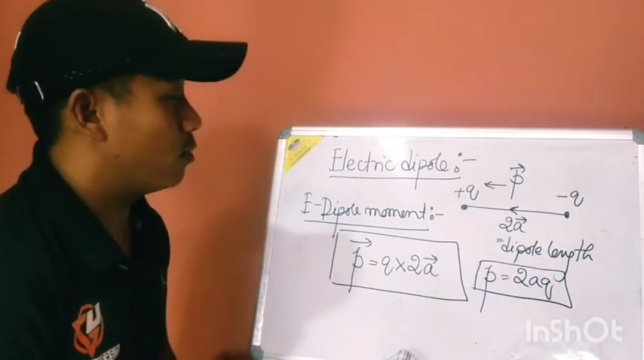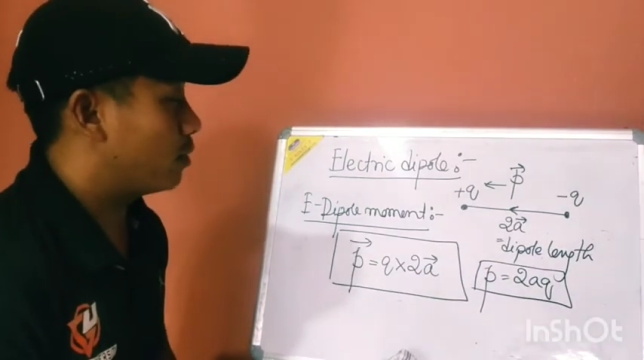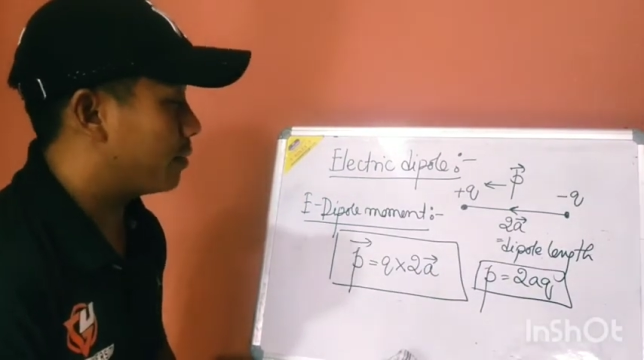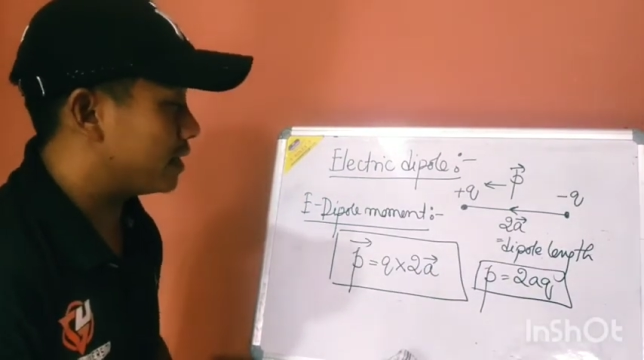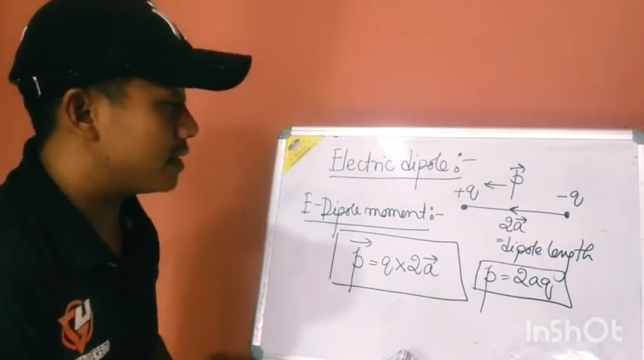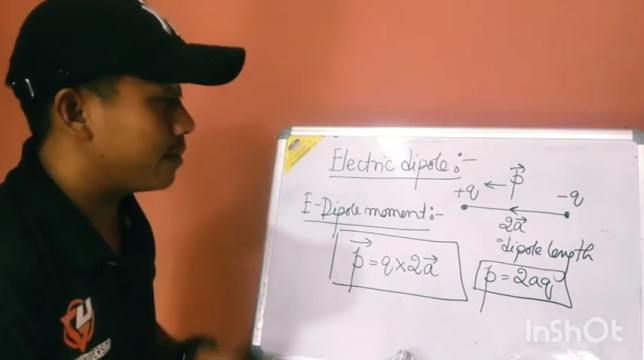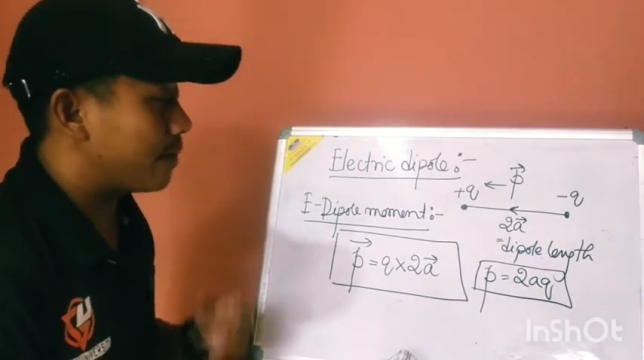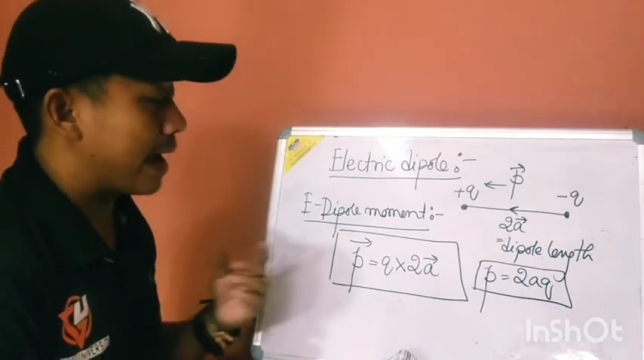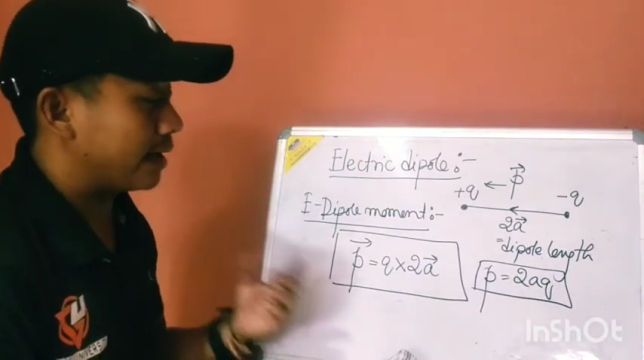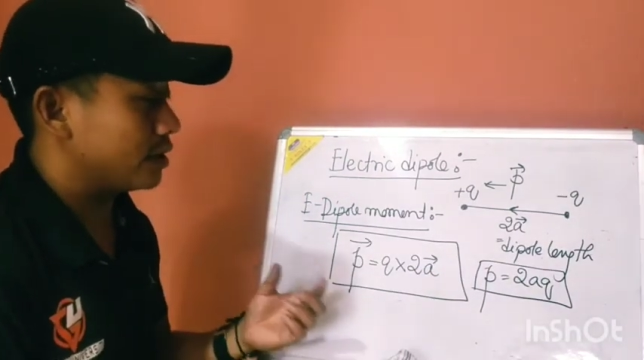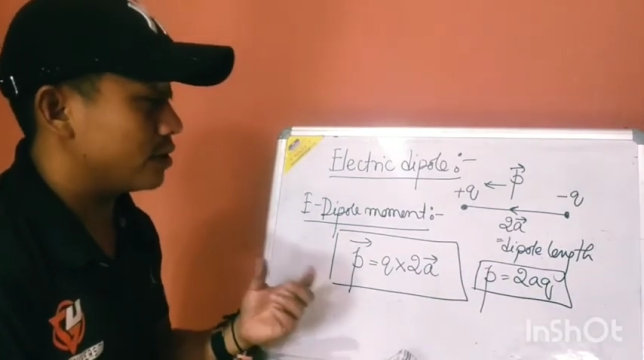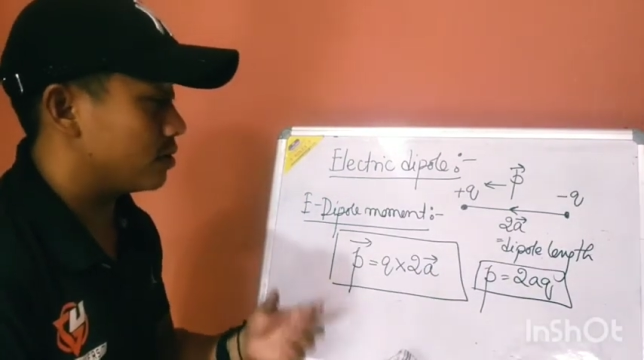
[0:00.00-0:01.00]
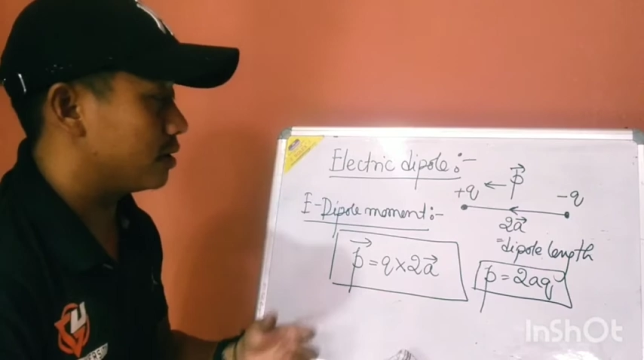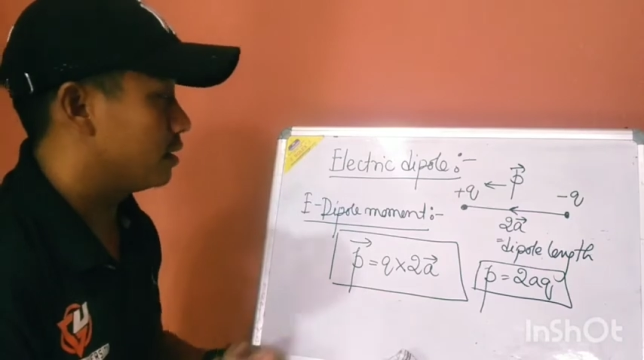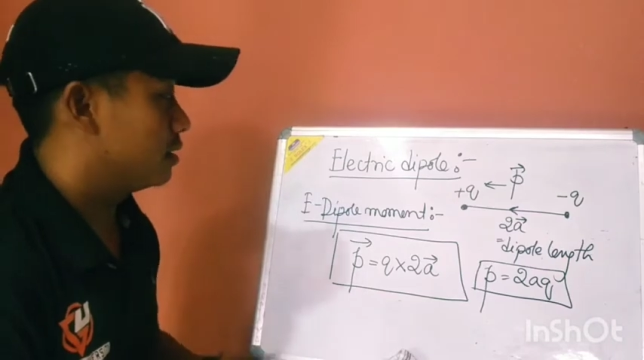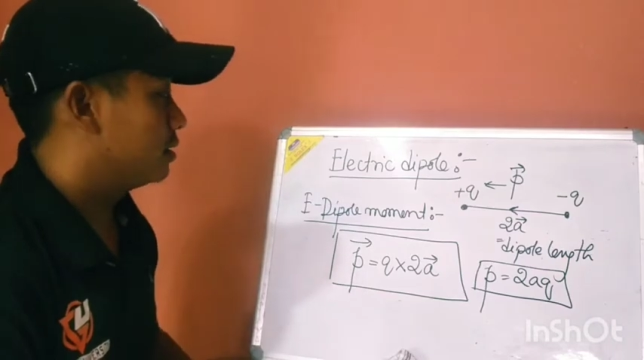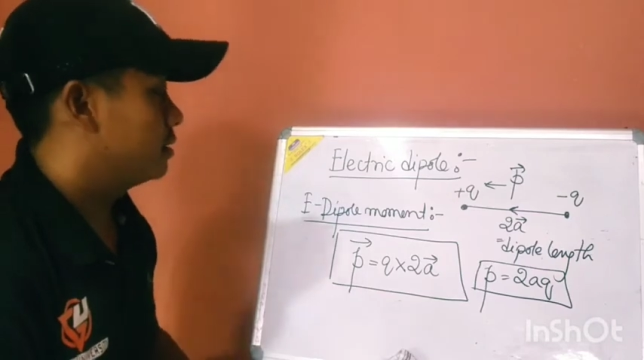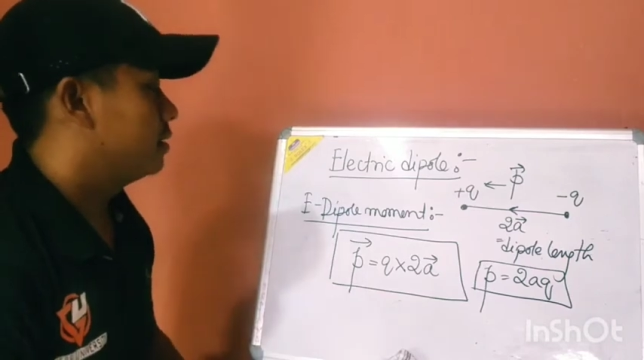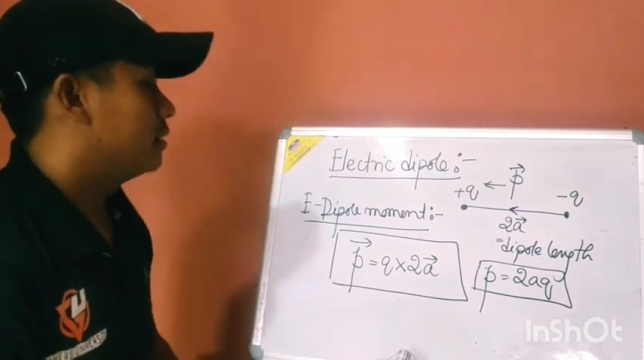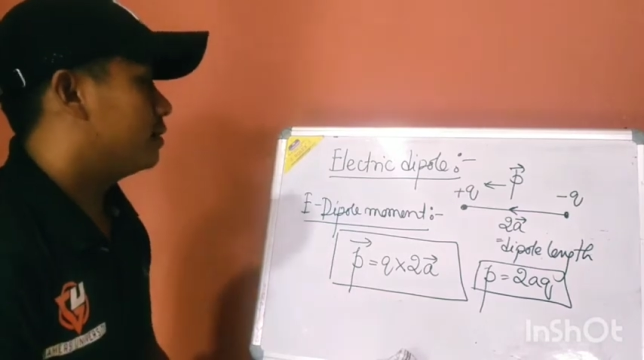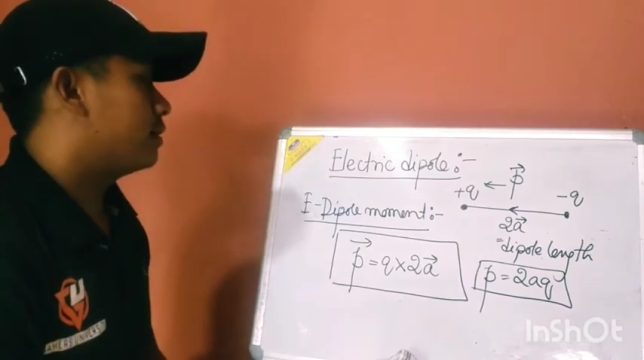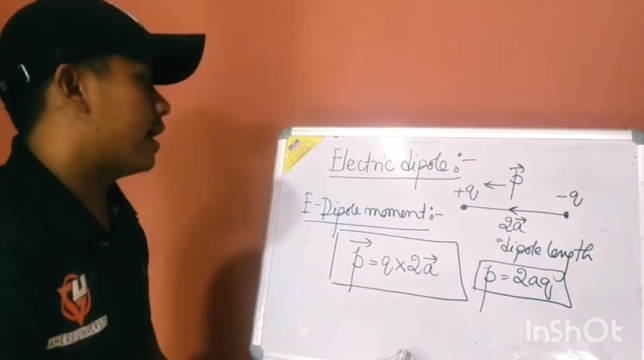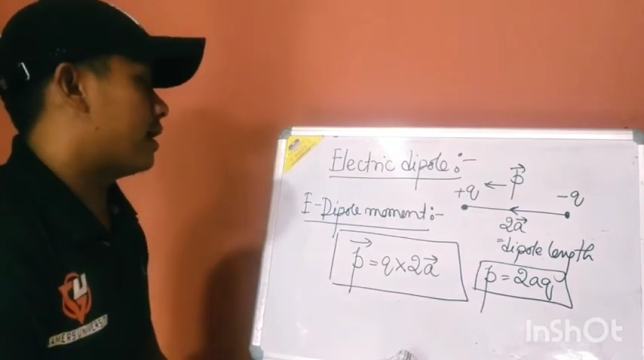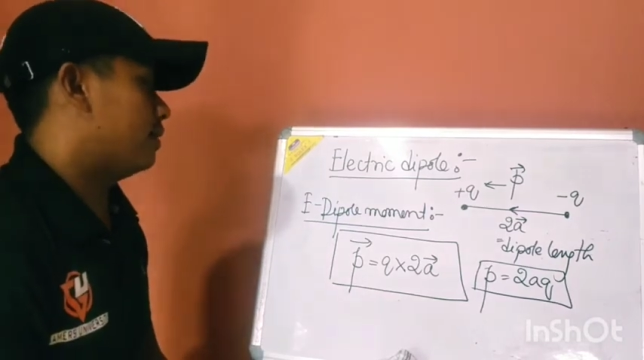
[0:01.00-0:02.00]
moment is magnitude.
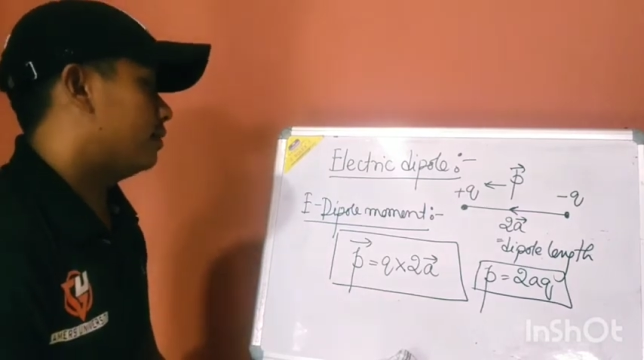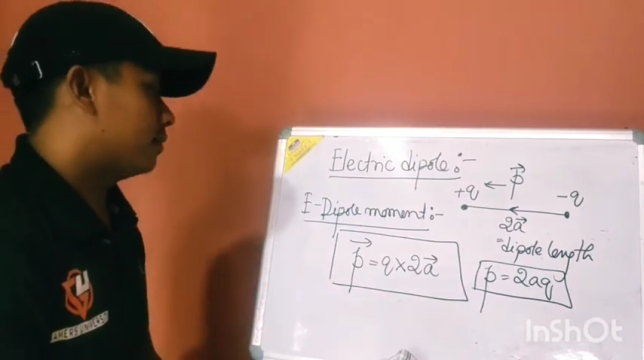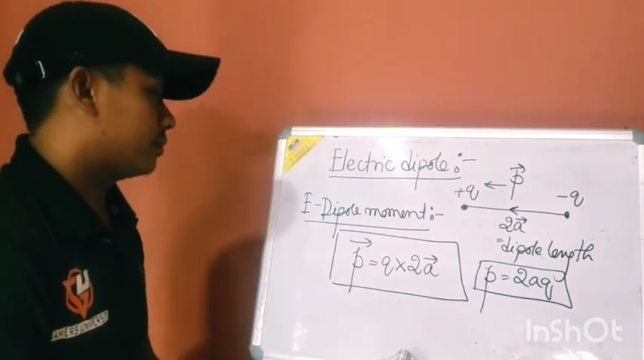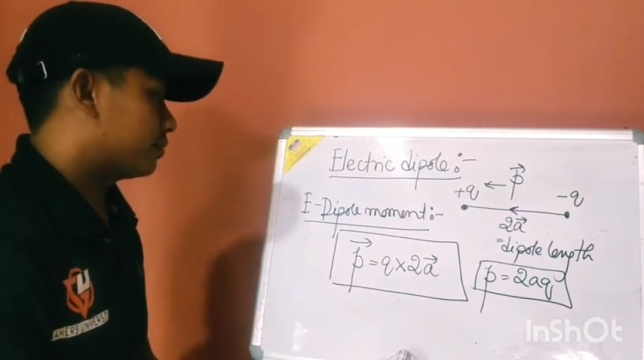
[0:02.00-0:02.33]
Then